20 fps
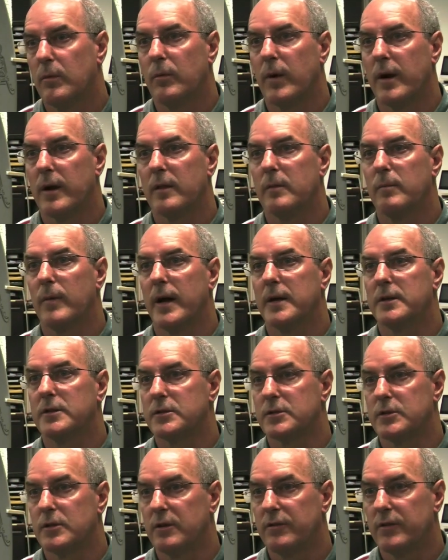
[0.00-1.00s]
one of the
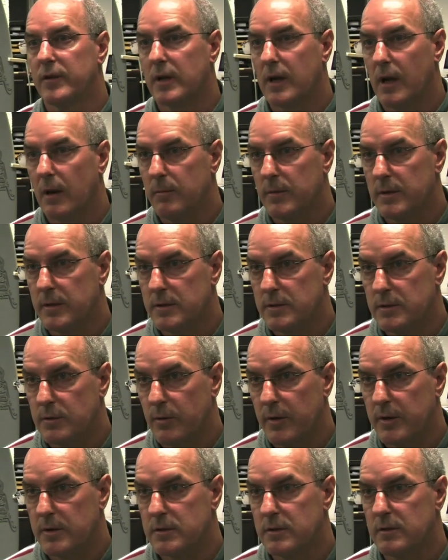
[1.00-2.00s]
major surfing companies,
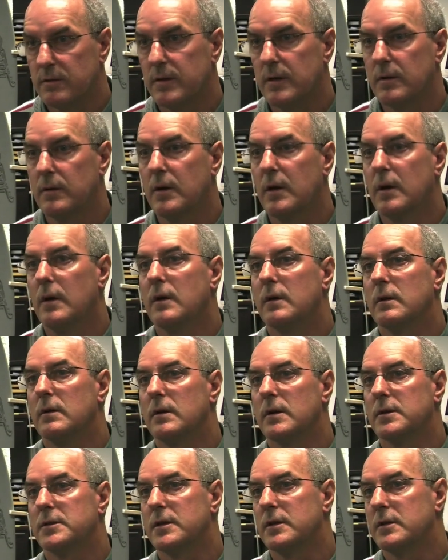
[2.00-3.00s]
Quicksilver,
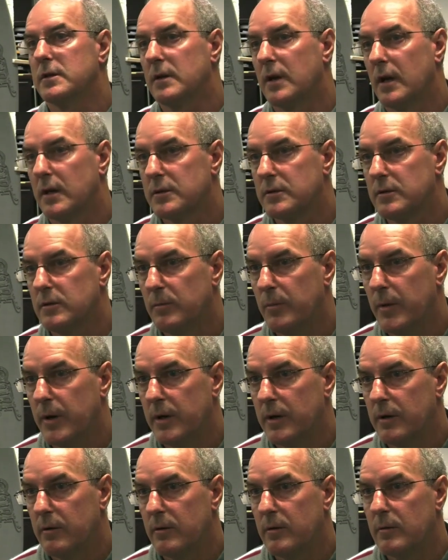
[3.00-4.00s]
as international
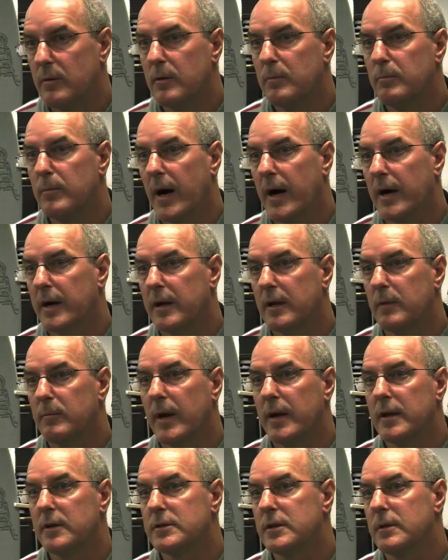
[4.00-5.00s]
media and marketing
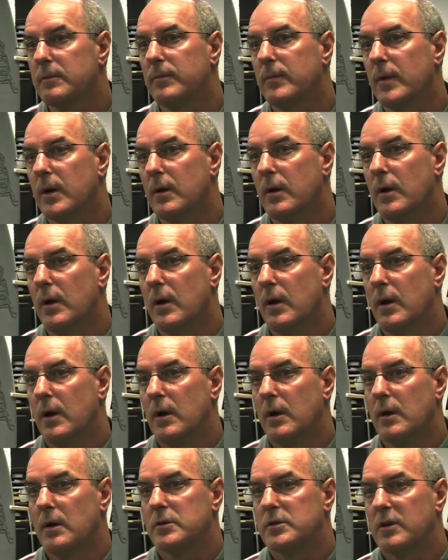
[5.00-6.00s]
manager.
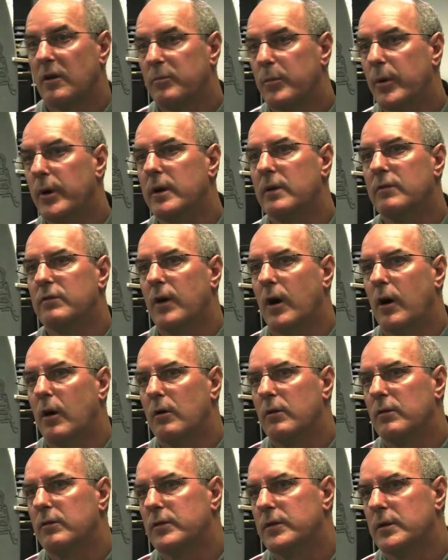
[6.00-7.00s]
So I've been
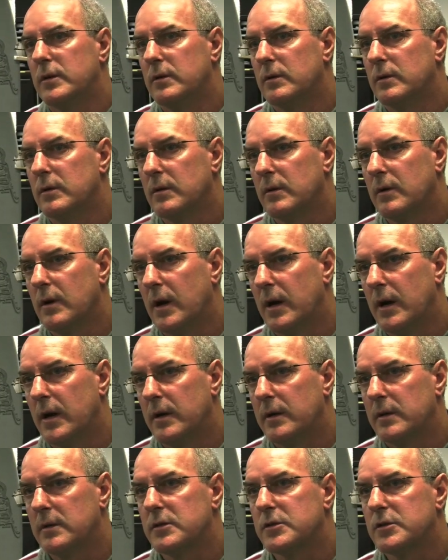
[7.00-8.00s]
involved
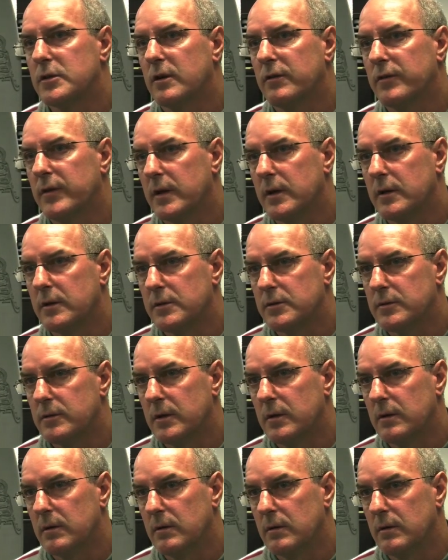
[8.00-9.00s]
in the surfing
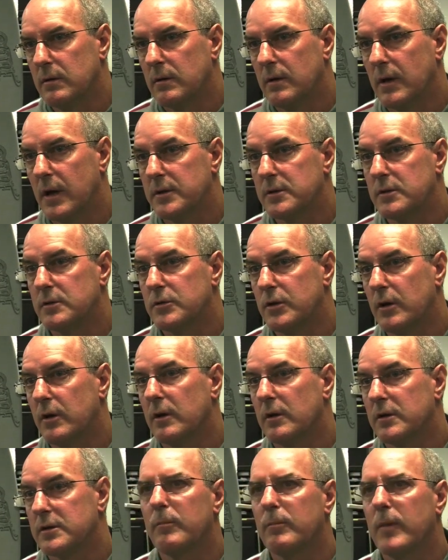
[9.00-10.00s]
industry as a
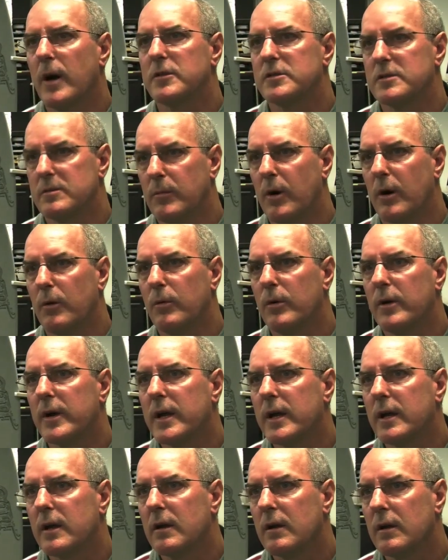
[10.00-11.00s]
journalist most of my
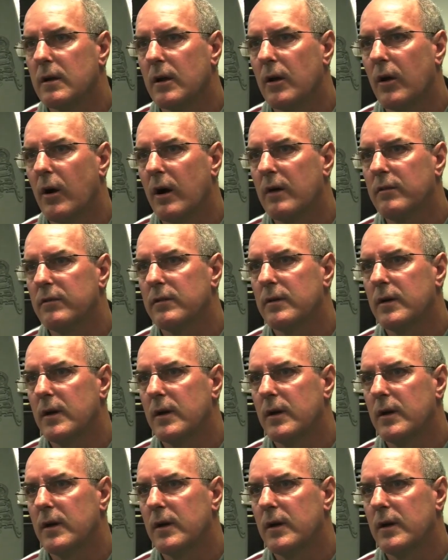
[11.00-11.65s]
working life.